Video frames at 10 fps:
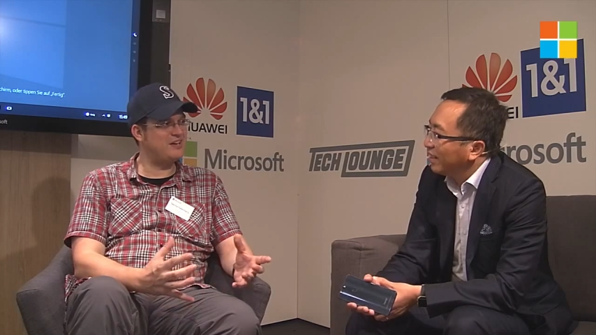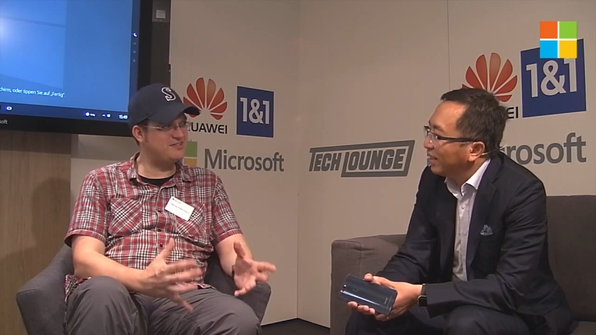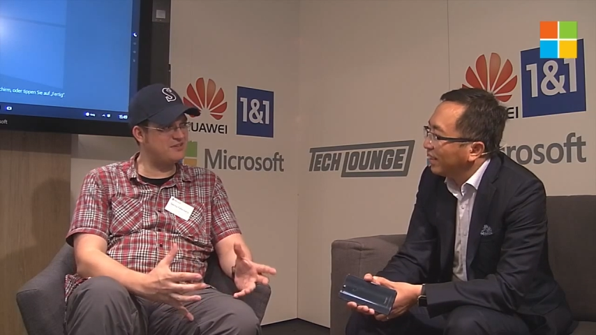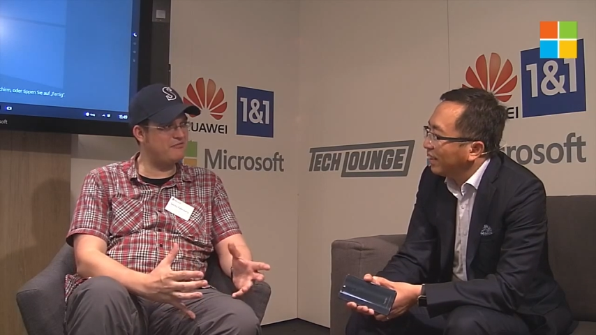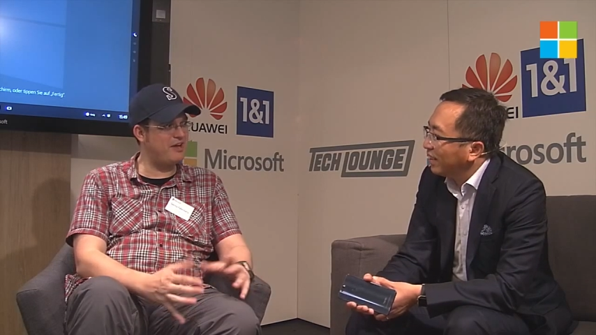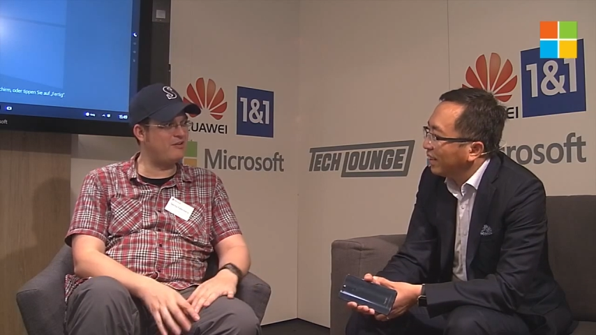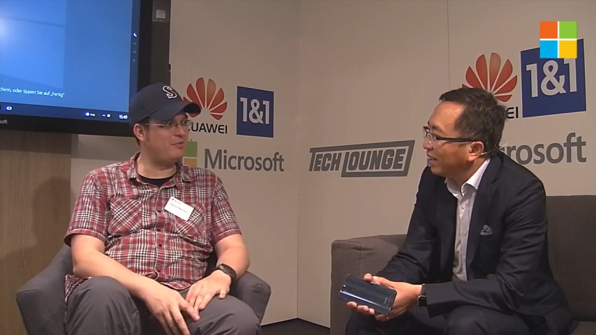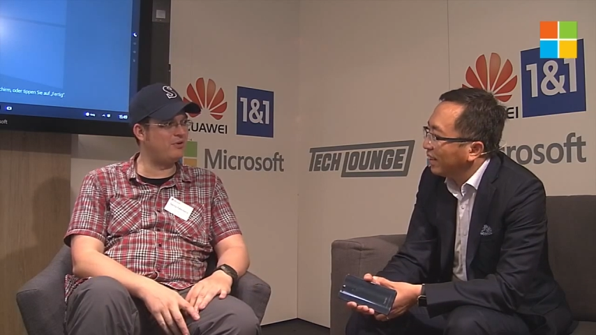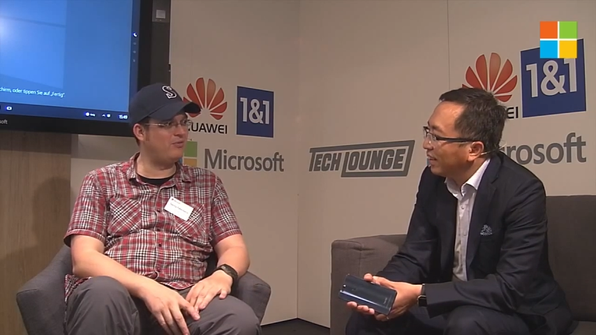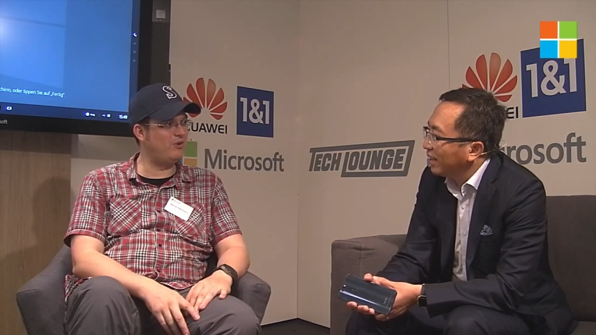Speaker 1: it's
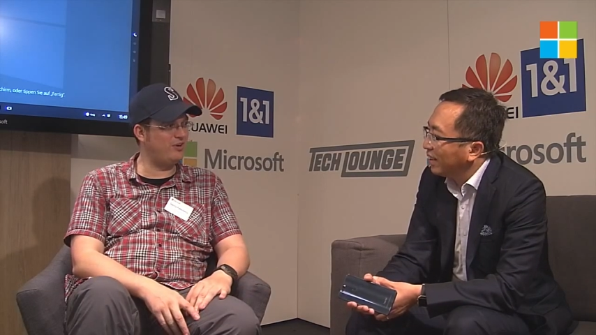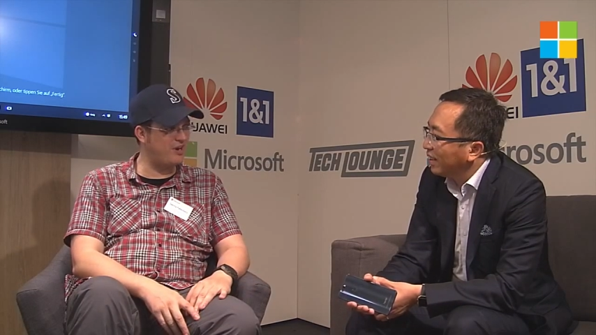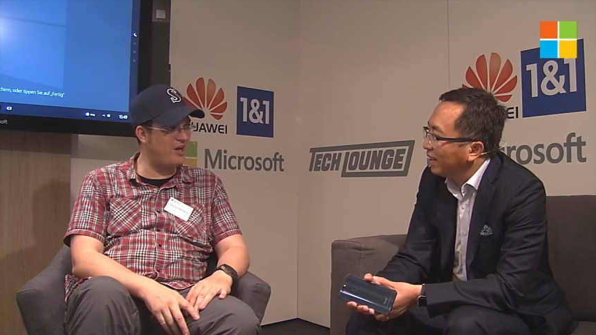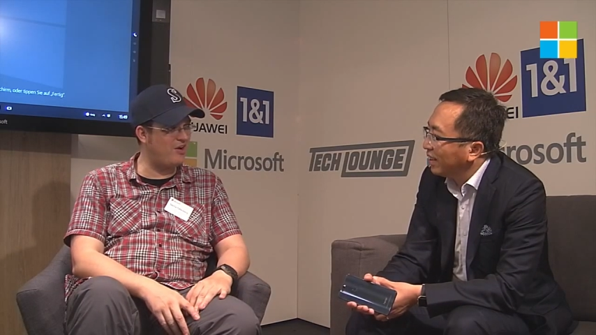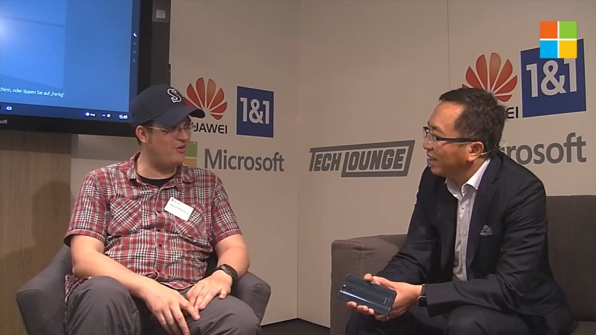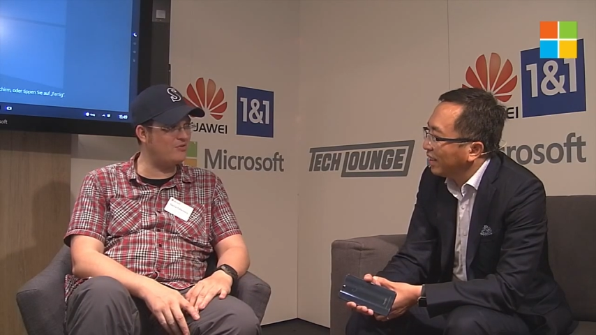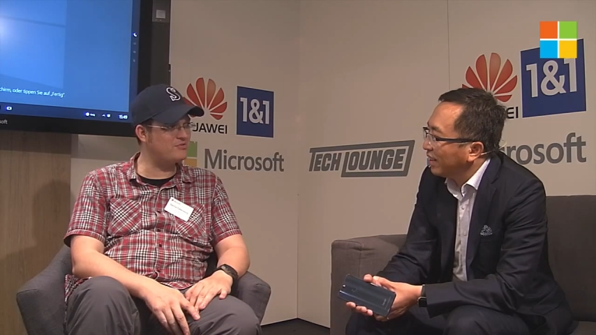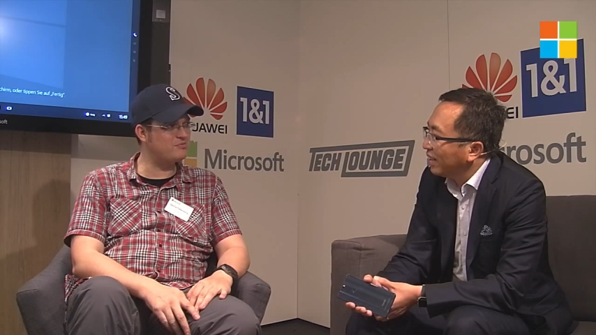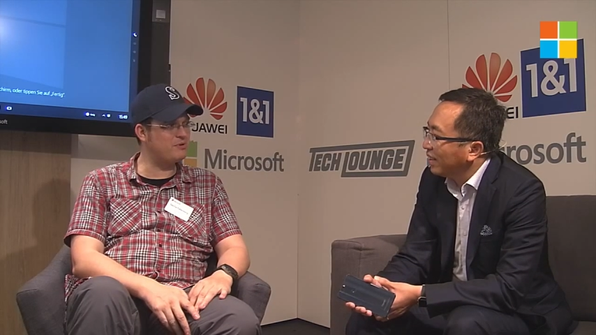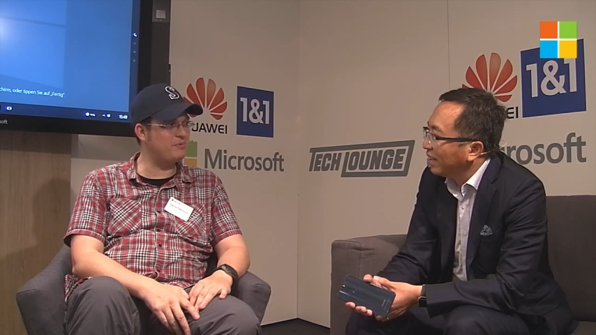available now,
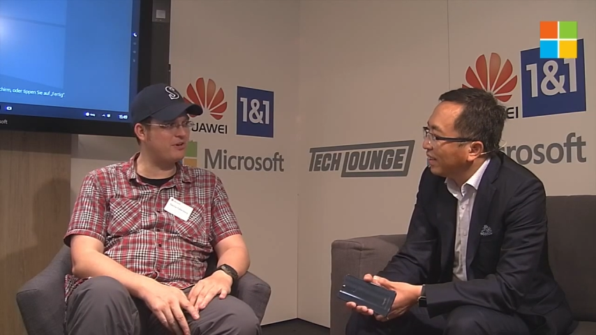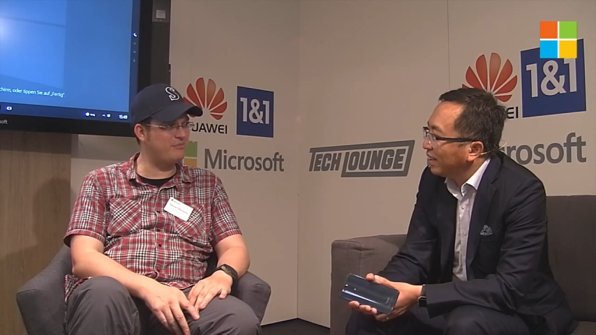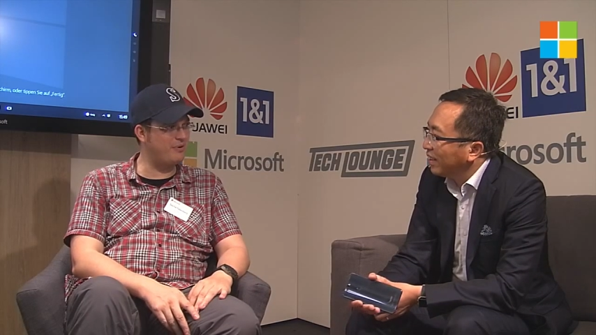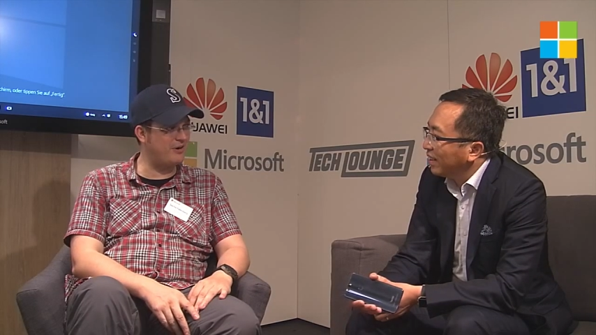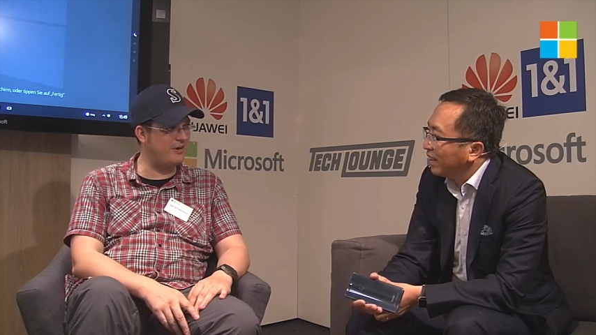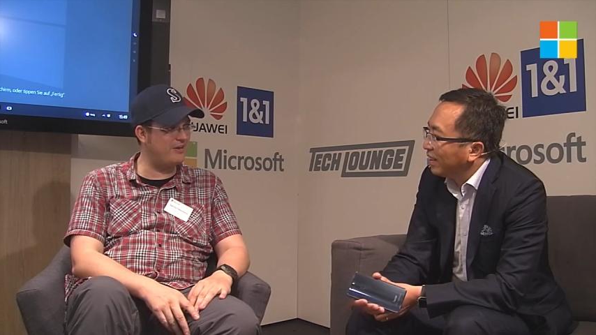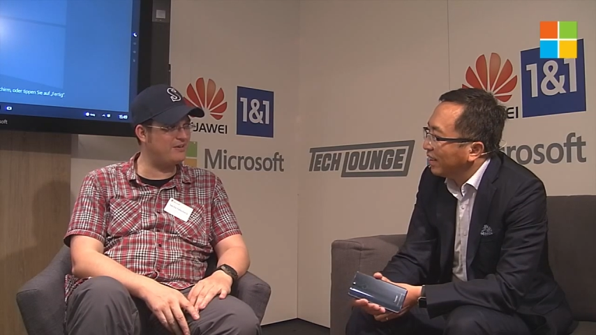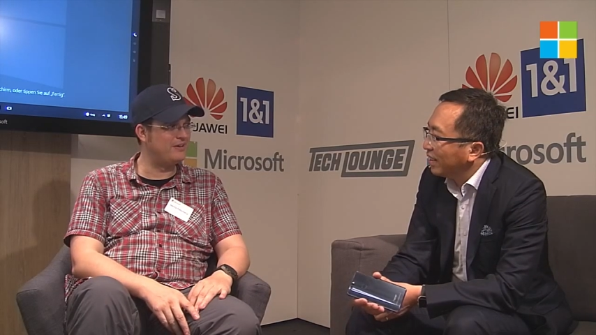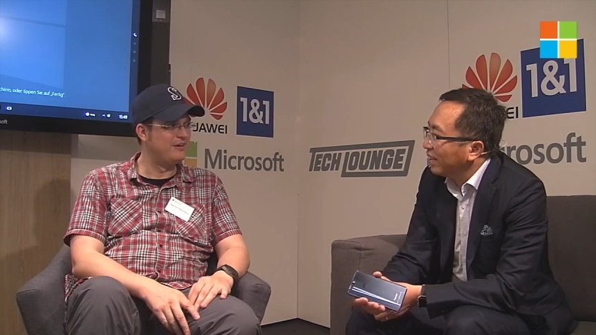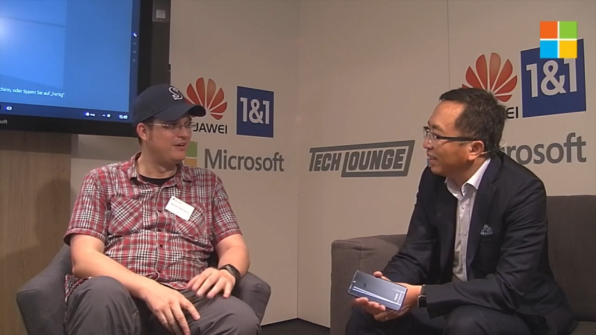so people can buy it.